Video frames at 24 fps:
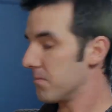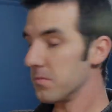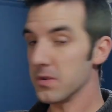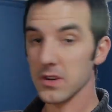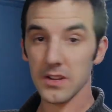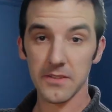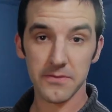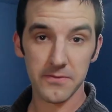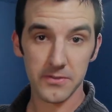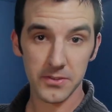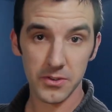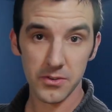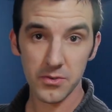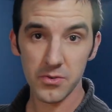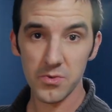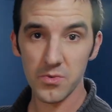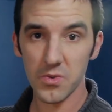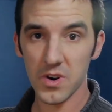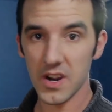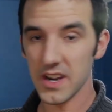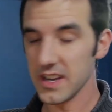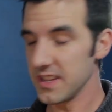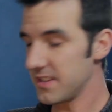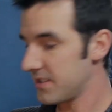But if you
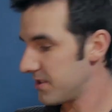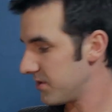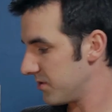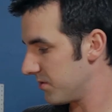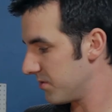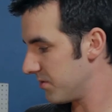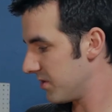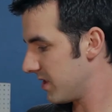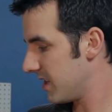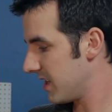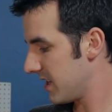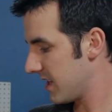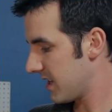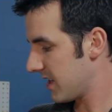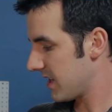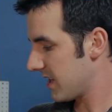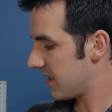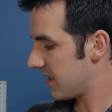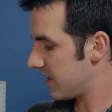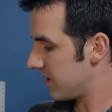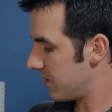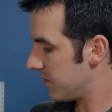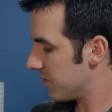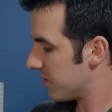wanted to,
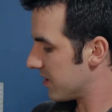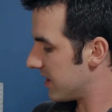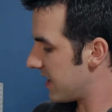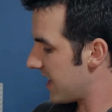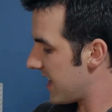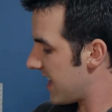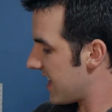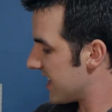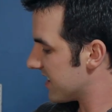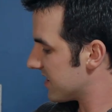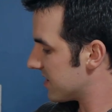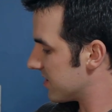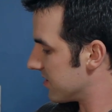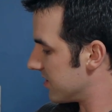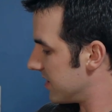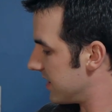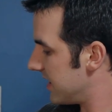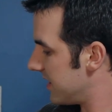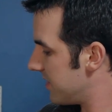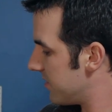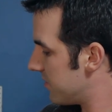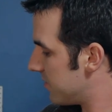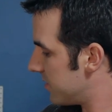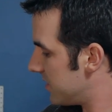you could
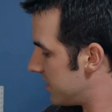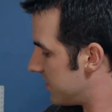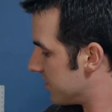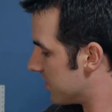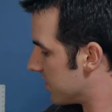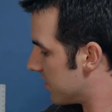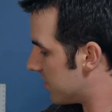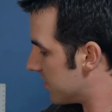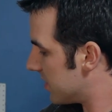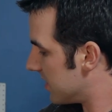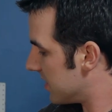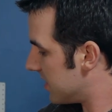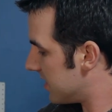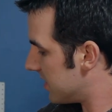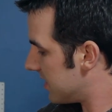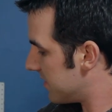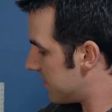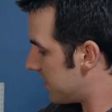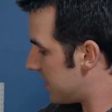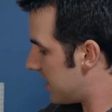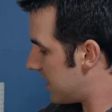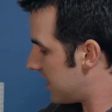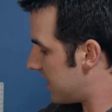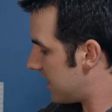actually, when you go
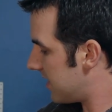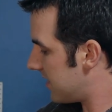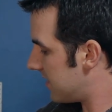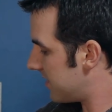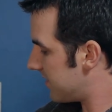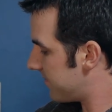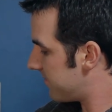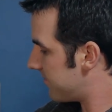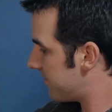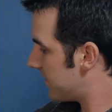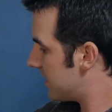to